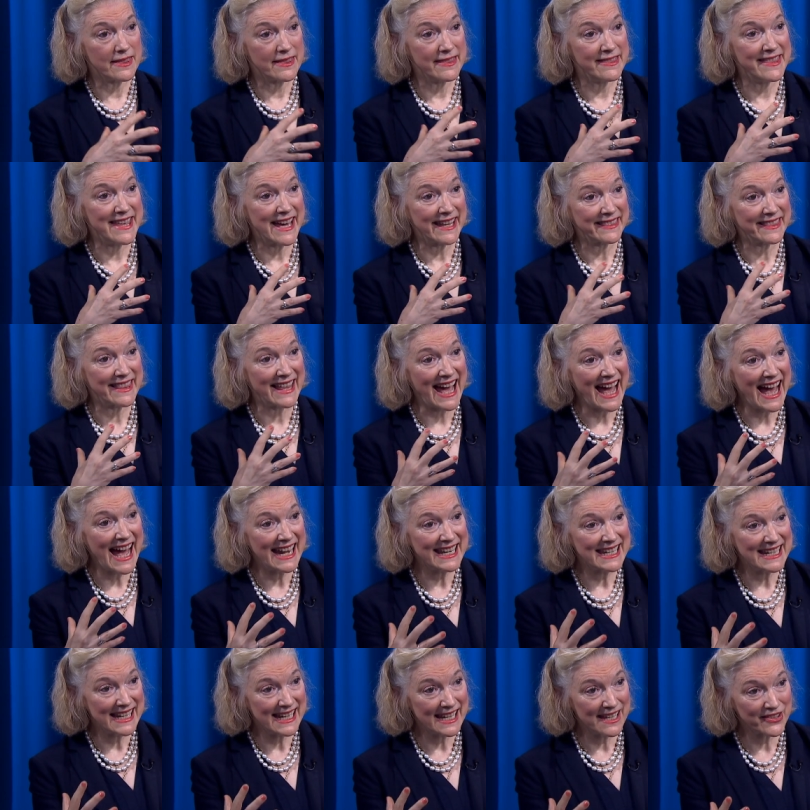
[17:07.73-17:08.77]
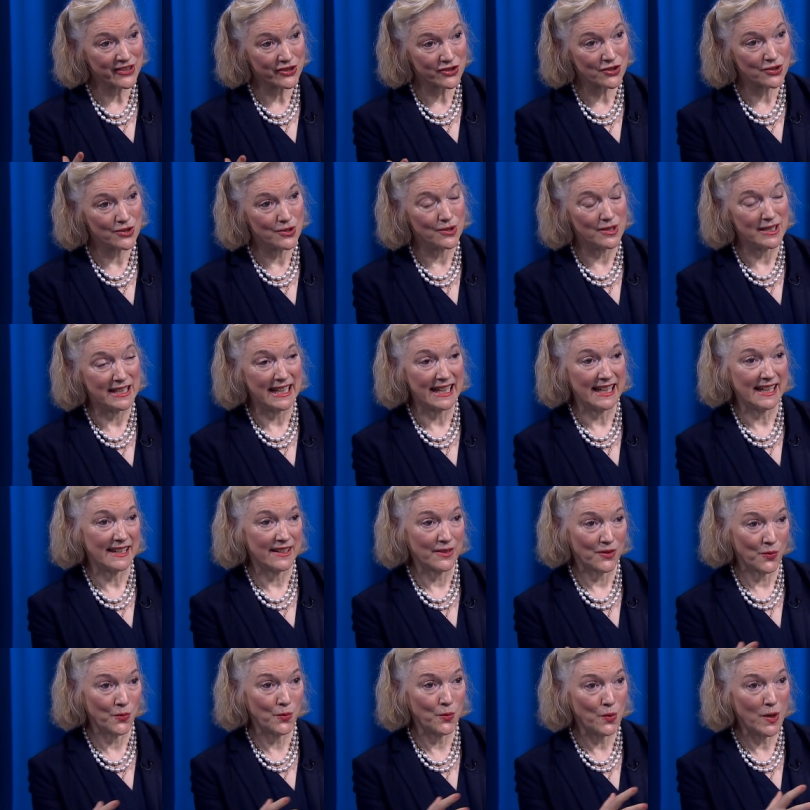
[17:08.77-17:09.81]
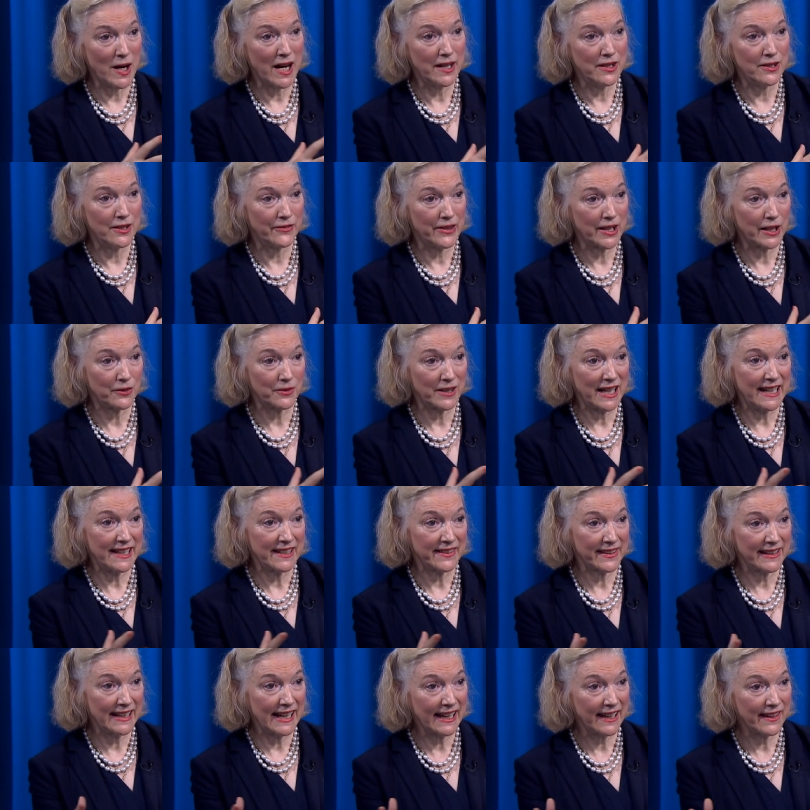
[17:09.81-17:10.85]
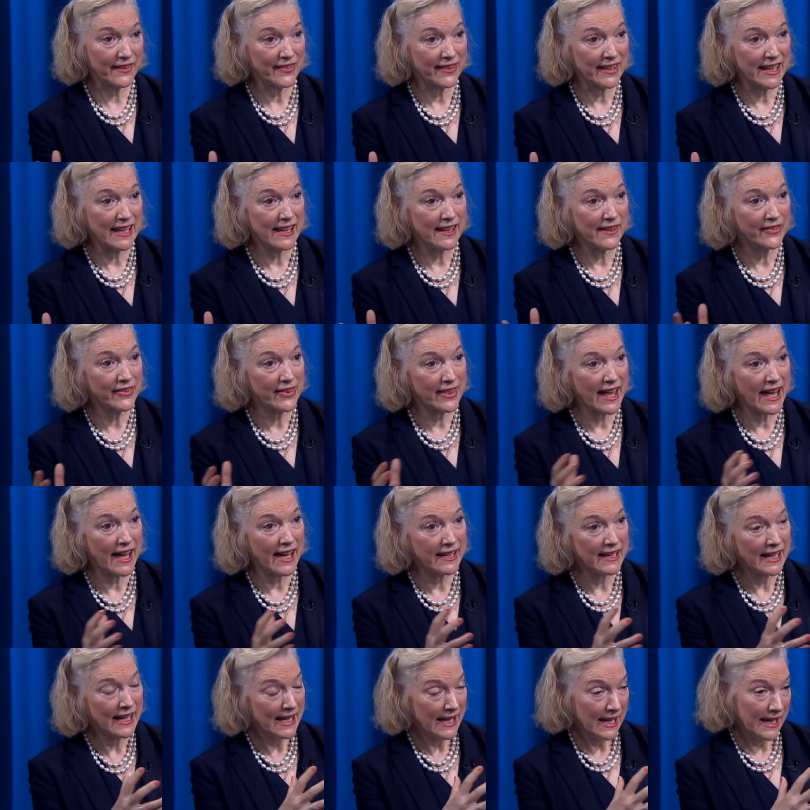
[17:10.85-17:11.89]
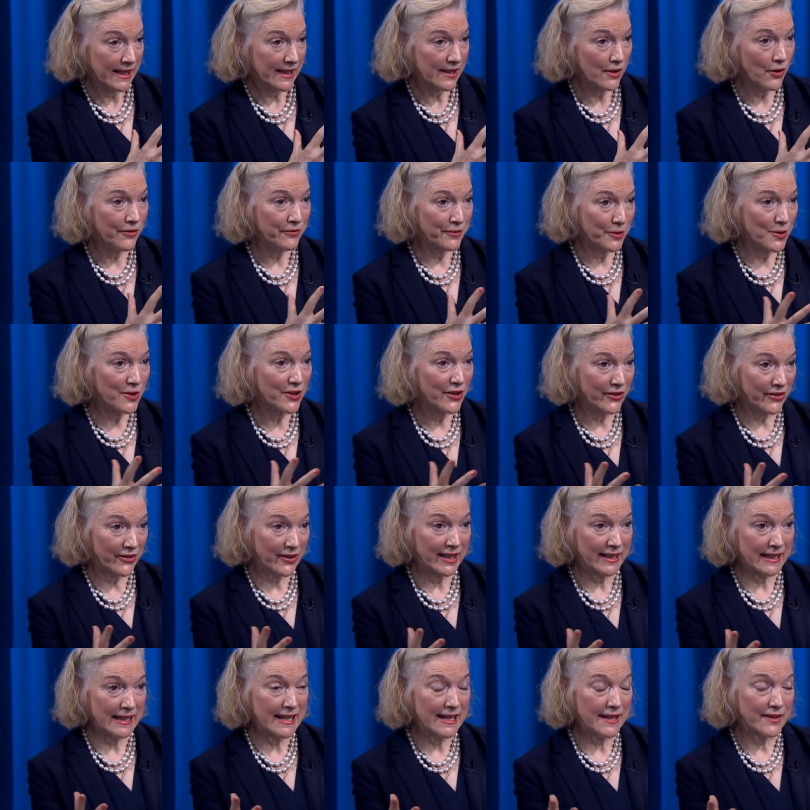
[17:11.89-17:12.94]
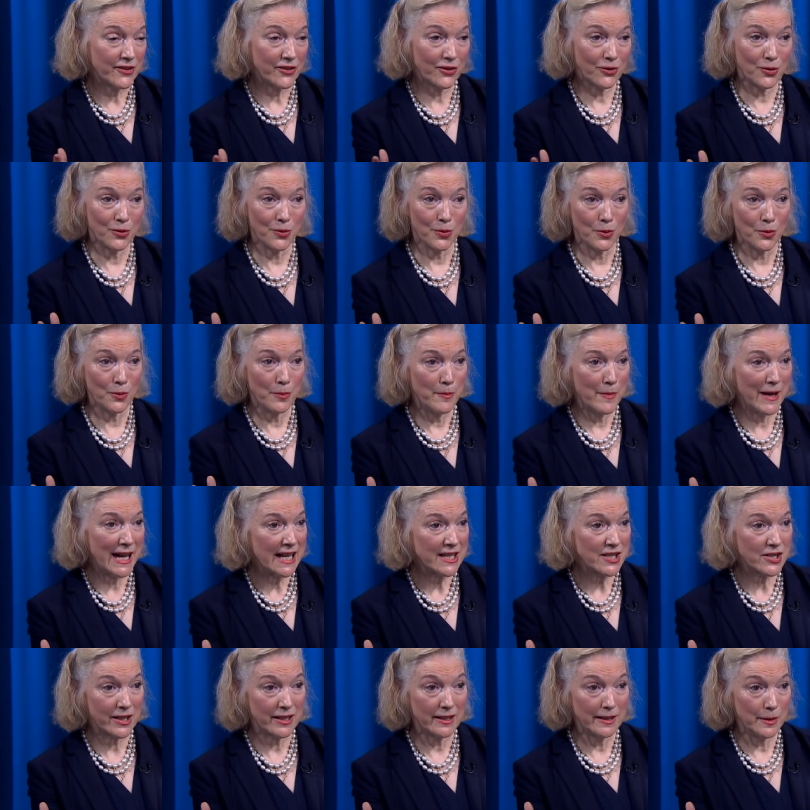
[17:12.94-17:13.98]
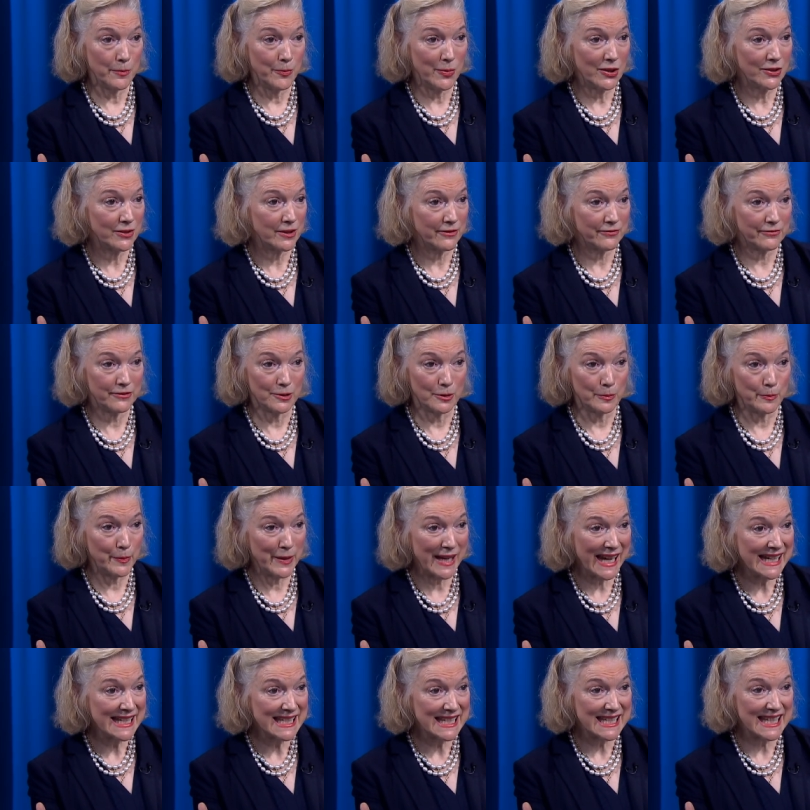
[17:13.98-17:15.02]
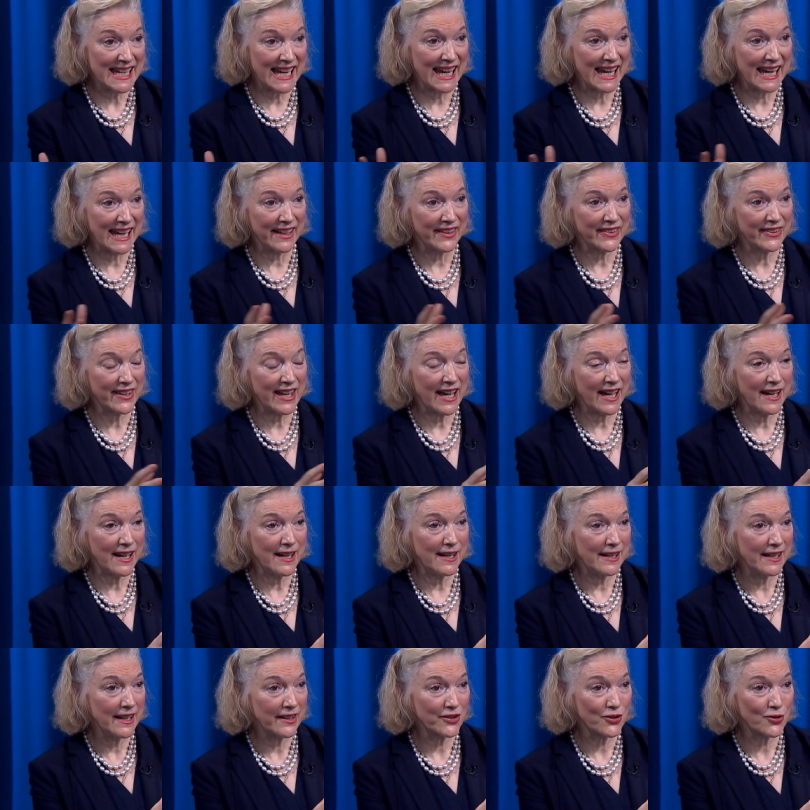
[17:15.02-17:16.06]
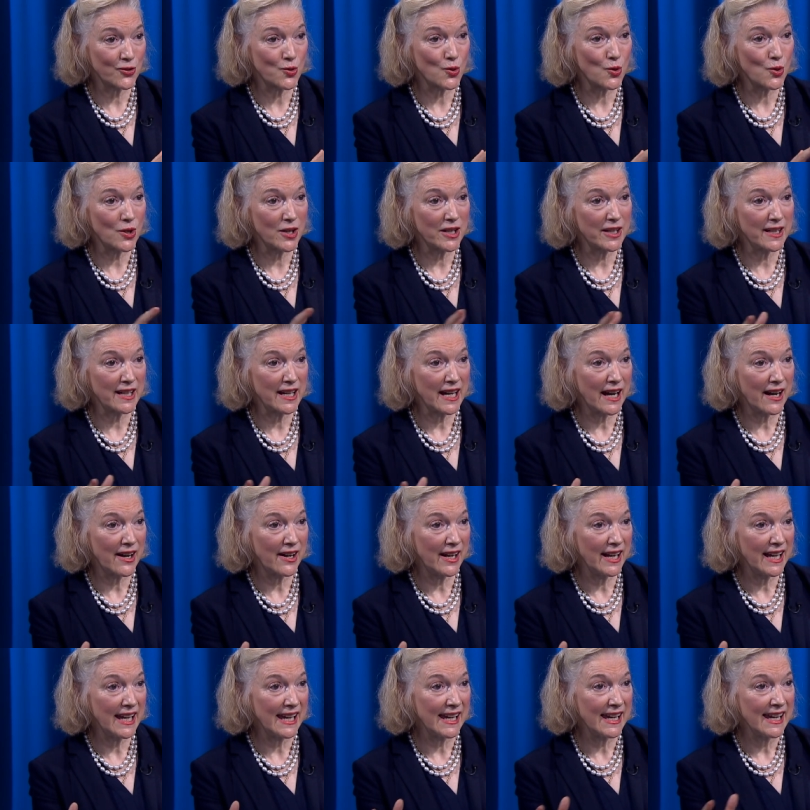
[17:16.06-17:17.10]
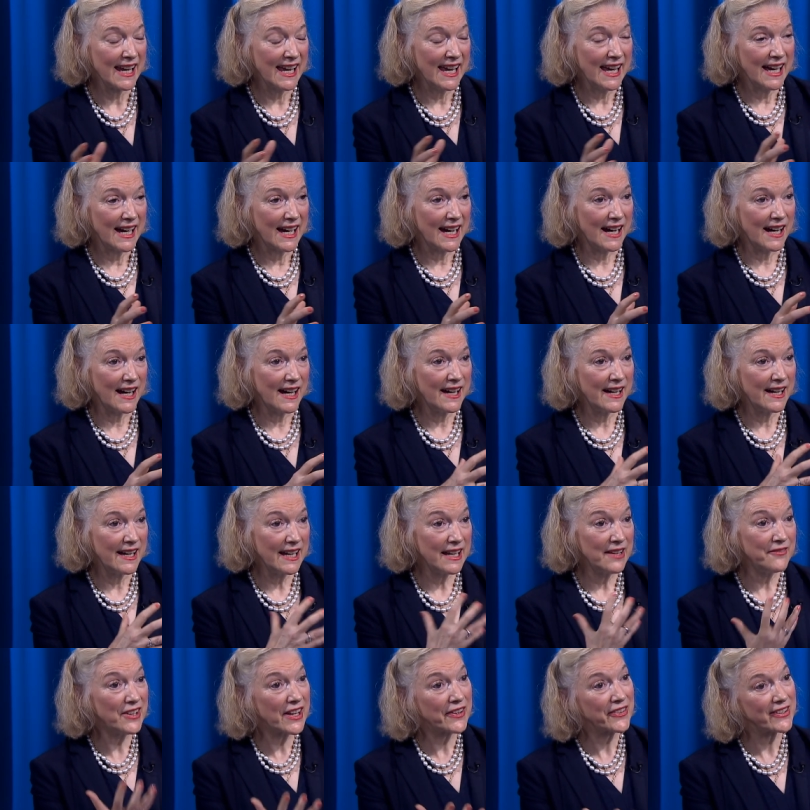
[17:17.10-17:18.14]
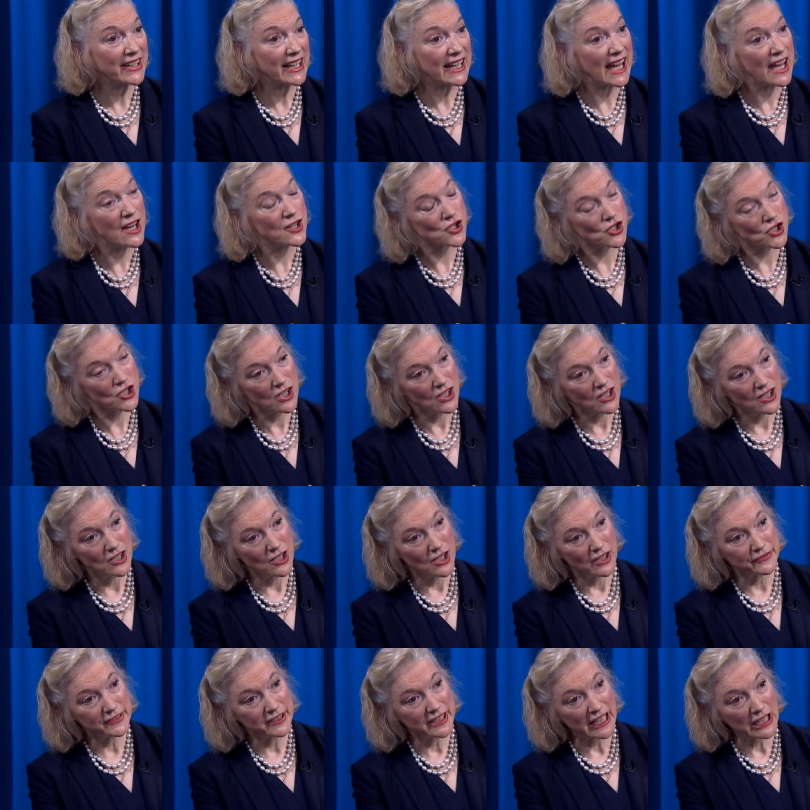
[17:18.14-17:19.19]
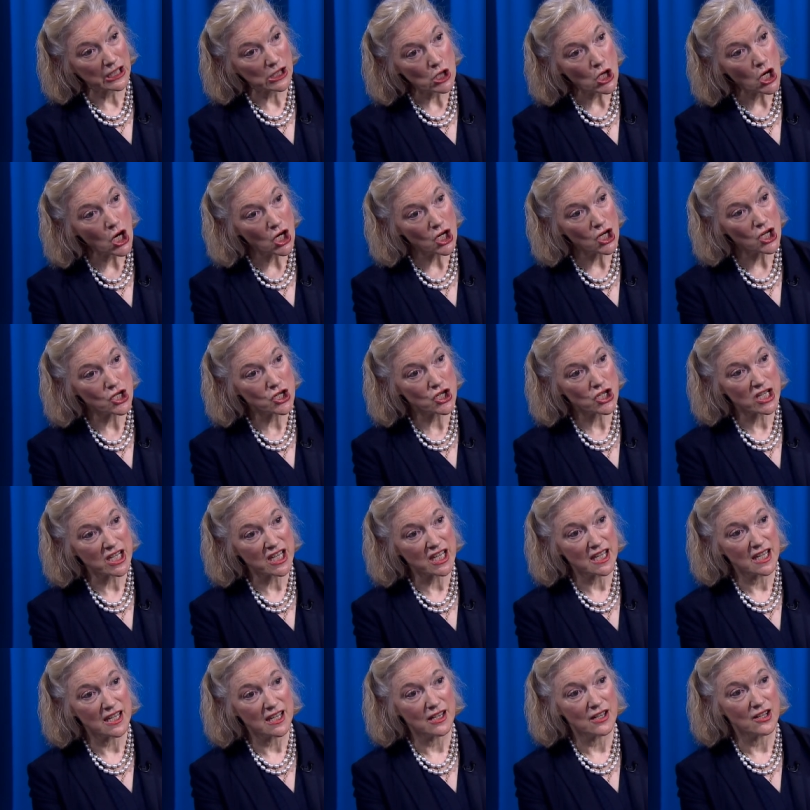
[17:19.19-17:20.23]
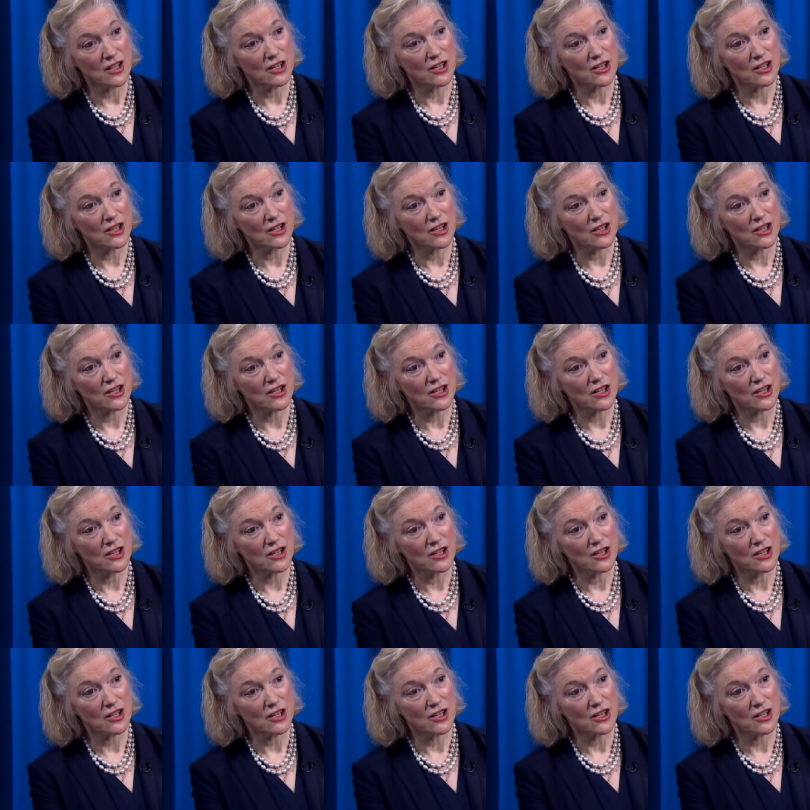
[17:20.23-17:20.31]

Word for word: that is truly one of the greatest legacies, that, of course, it leads to magically beautiful paintings, extraordinary investigation of technology,